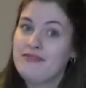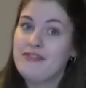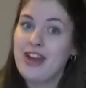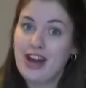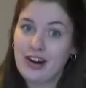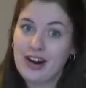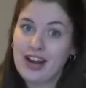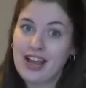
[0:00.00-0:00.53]

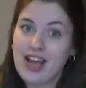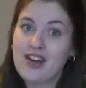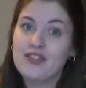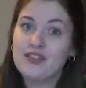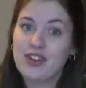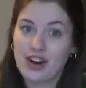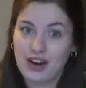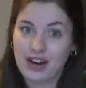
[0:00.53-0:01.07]
Very,
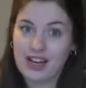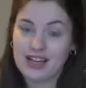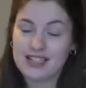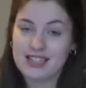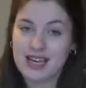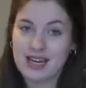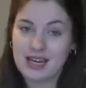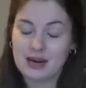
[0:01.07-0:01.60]
very
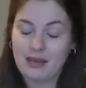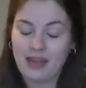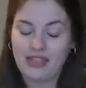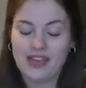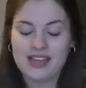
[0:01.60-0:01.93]
excited about